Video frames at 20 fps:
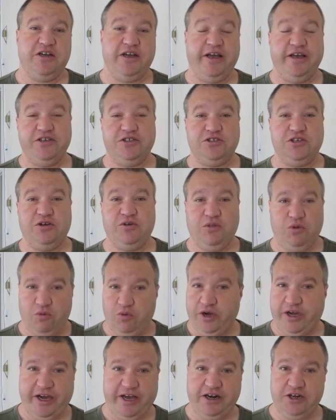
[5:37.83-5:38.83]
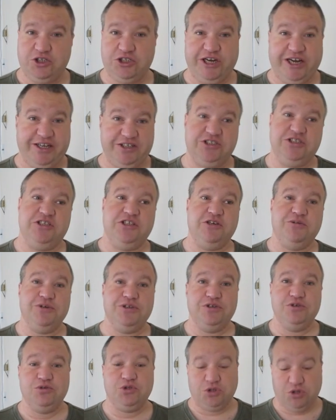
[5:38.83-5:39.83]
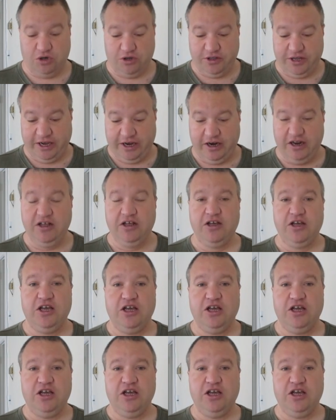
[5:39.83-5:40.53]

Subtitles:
as to what kind of chassis they would use and all that.